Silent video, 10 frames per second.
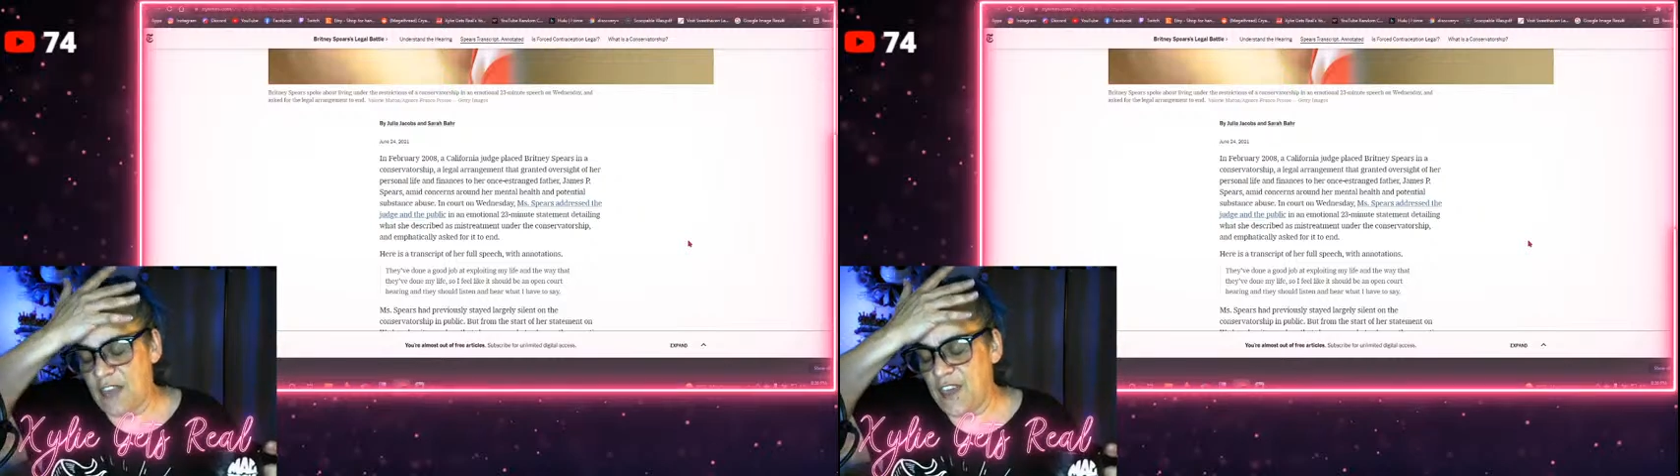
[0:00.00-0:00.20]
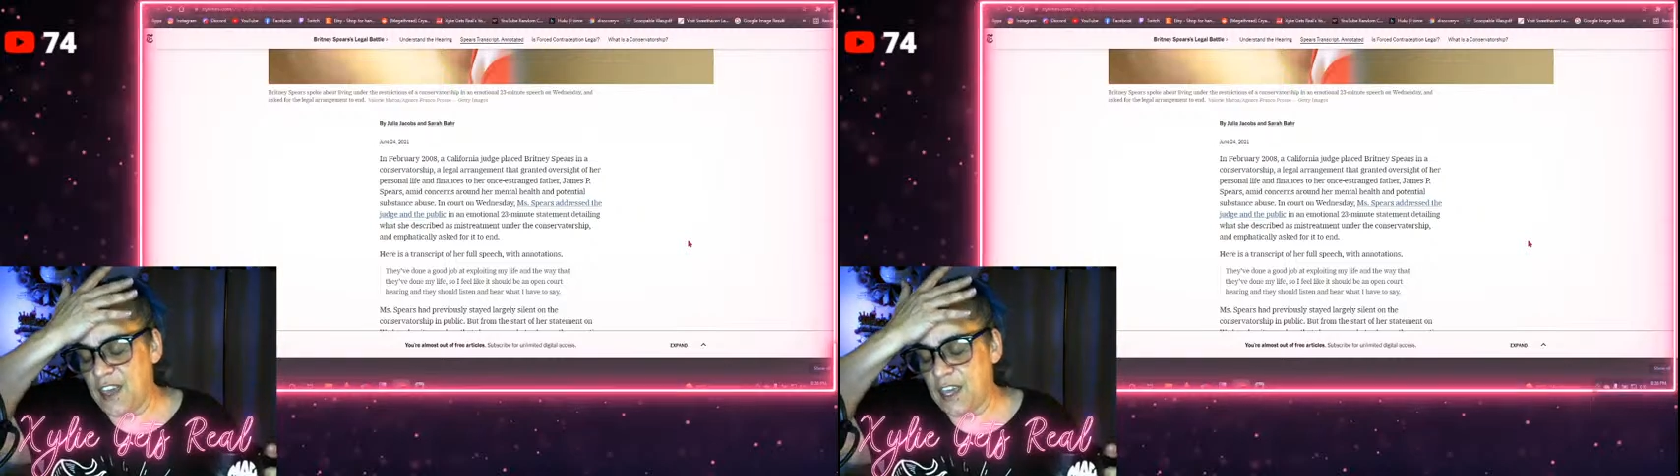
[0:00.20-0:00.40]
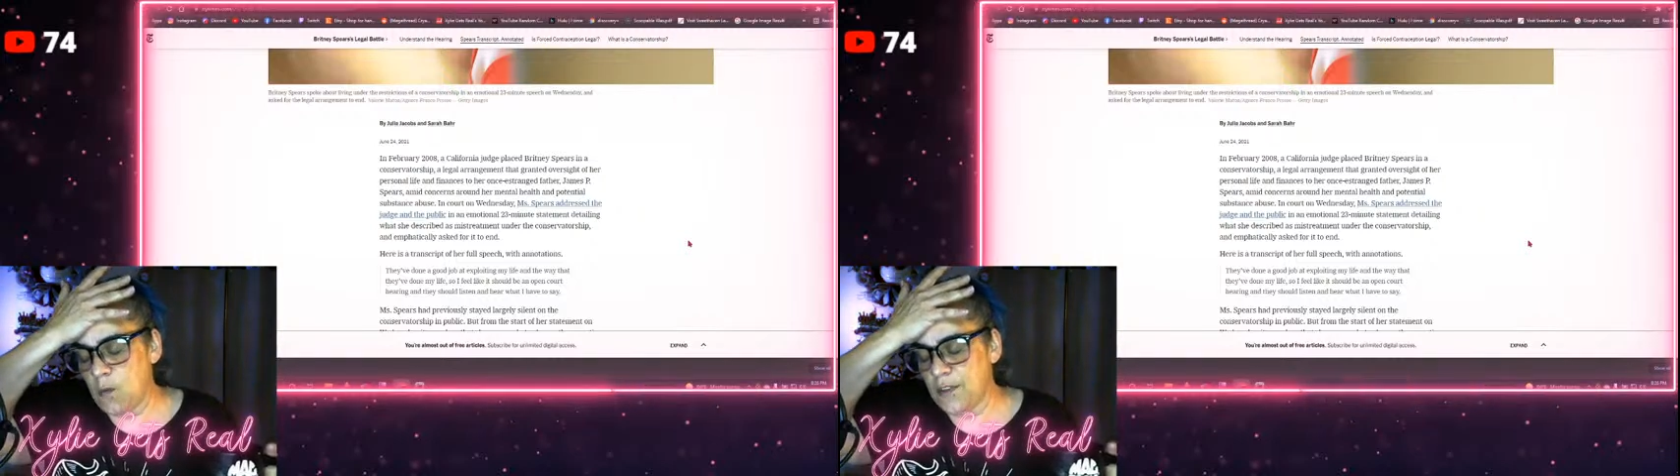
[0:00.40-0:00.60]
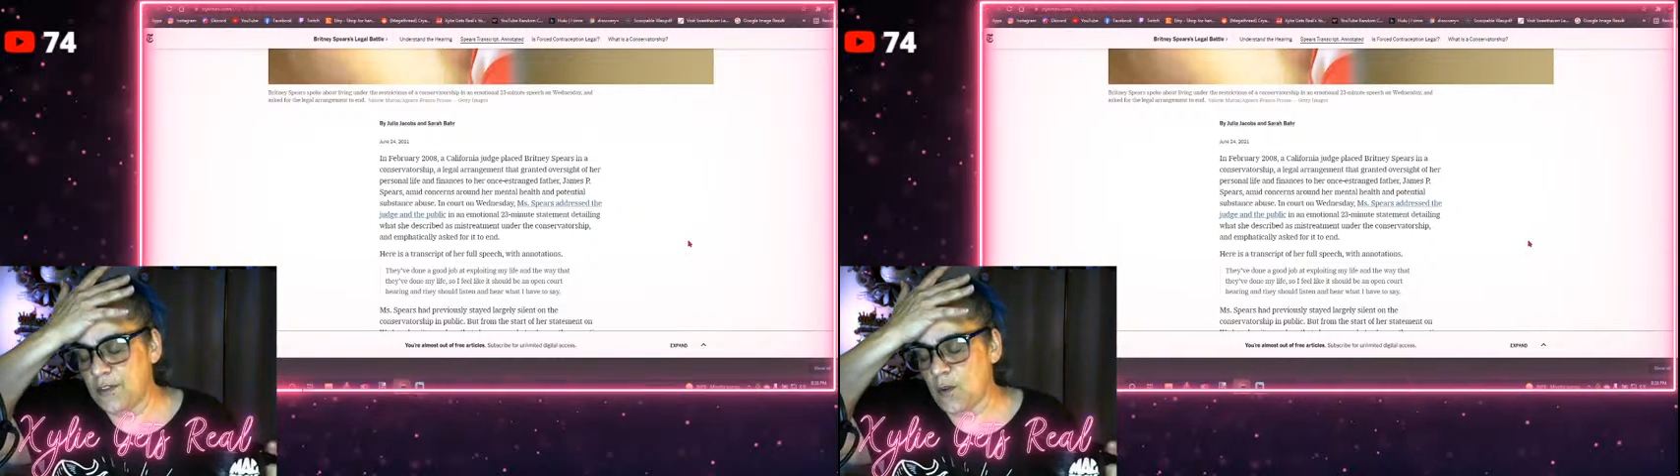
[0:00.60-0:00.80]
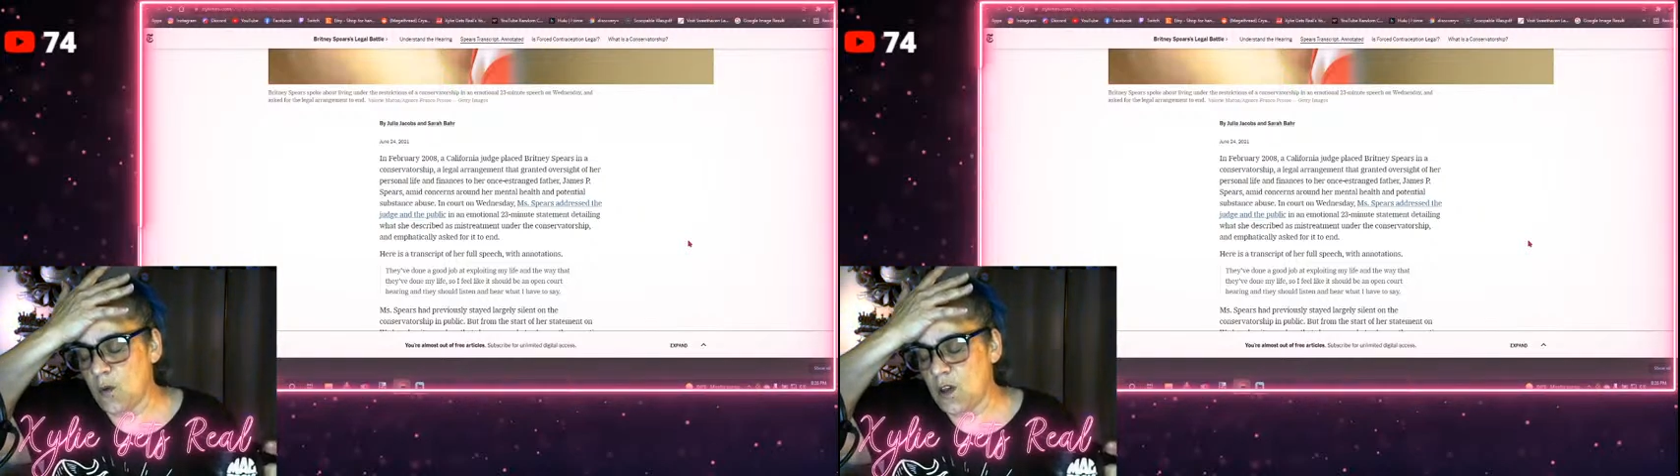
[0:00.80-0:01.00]
I think it
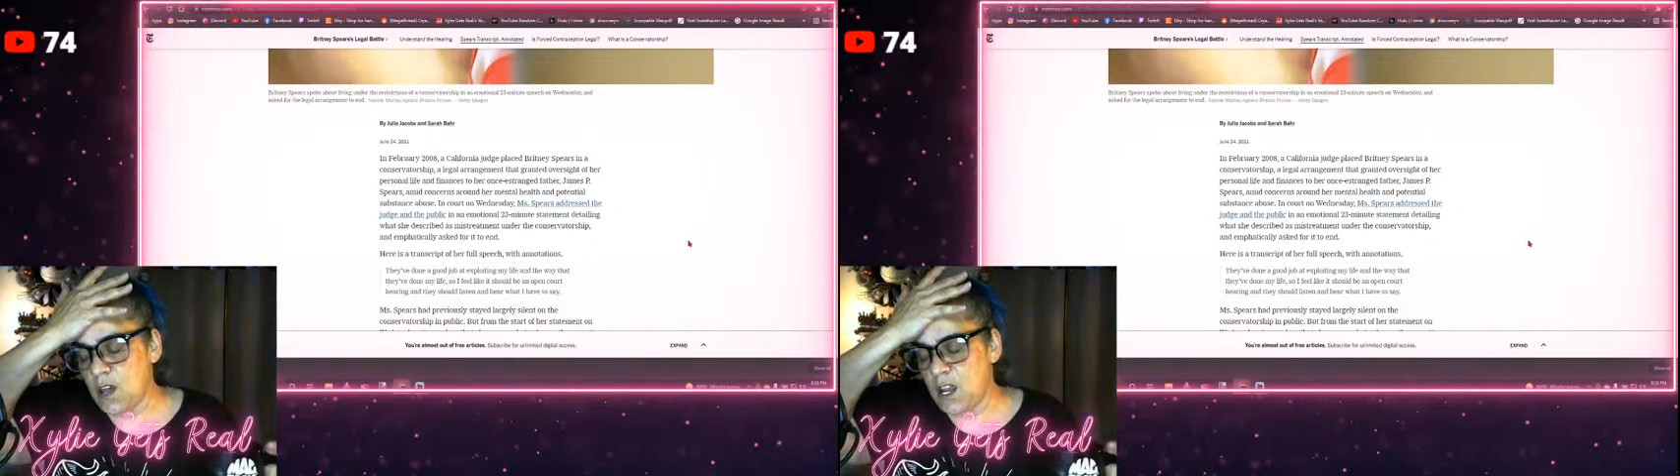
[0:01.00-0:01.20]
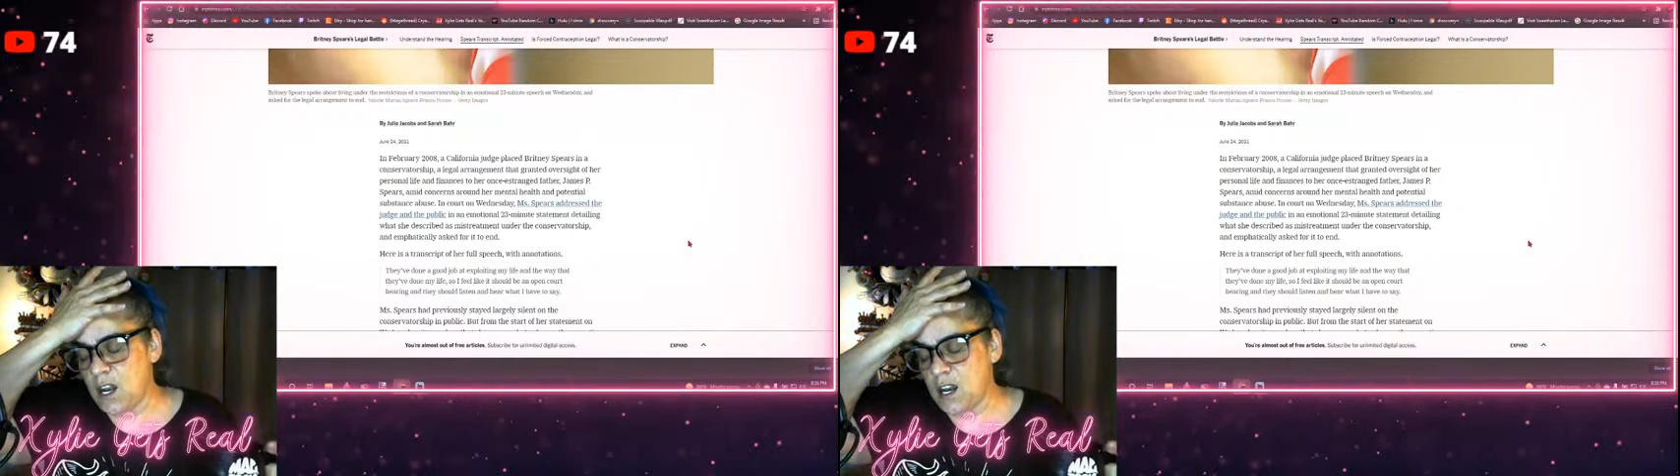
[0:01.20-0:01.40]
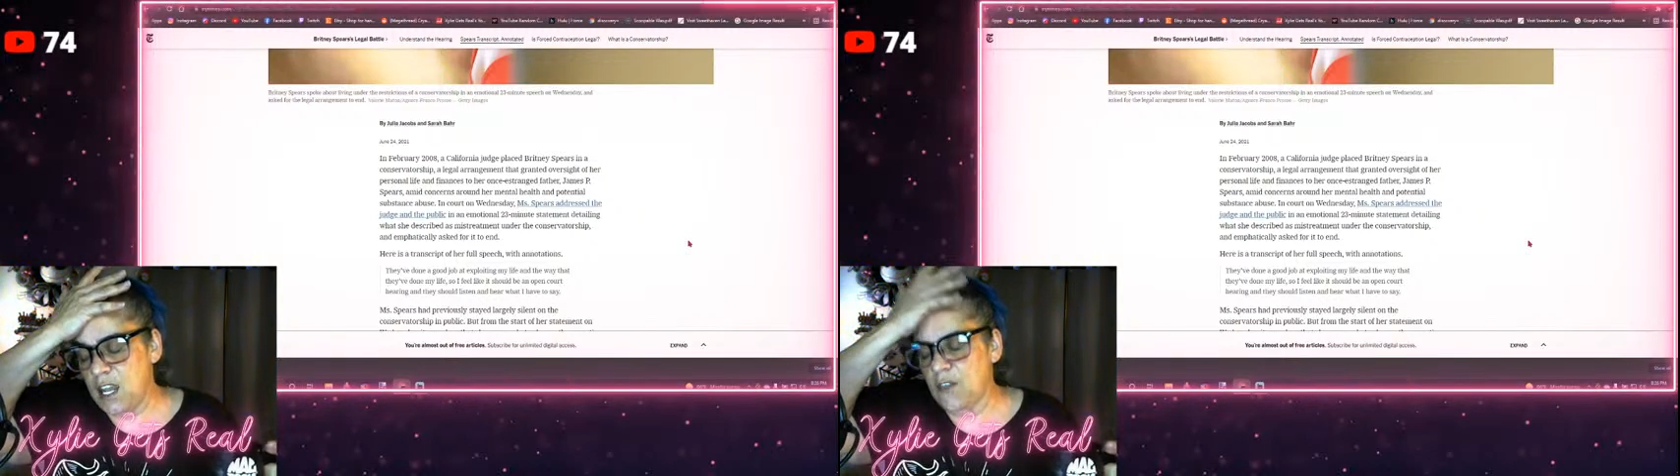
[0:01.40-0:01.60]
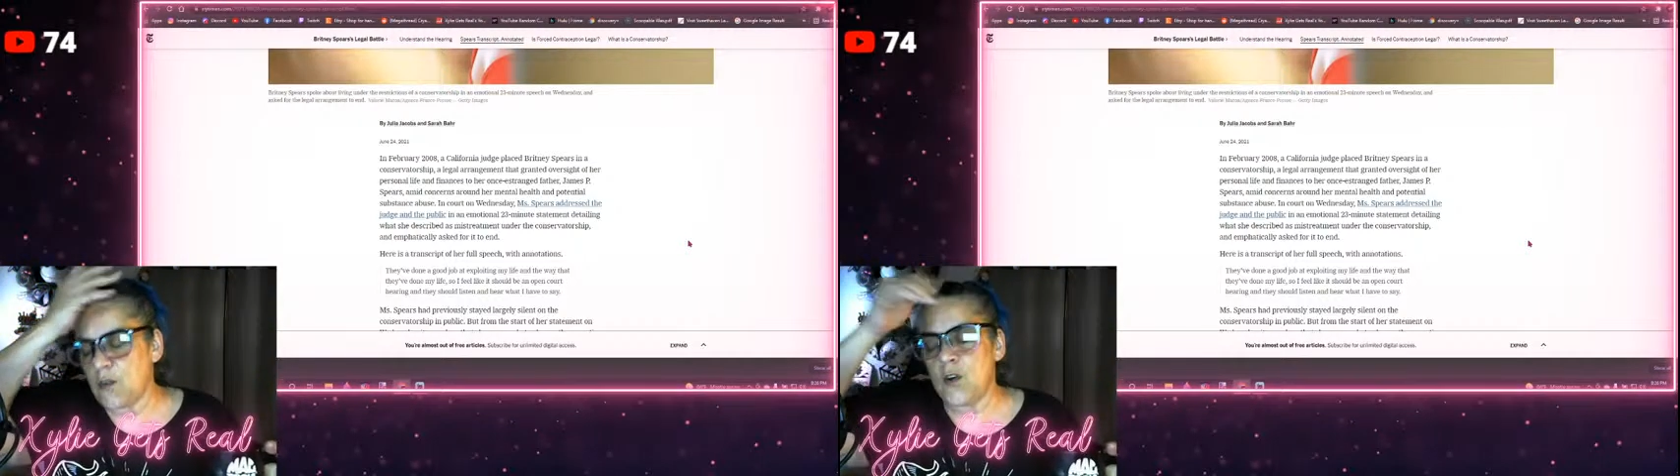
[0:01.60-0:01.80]
was on either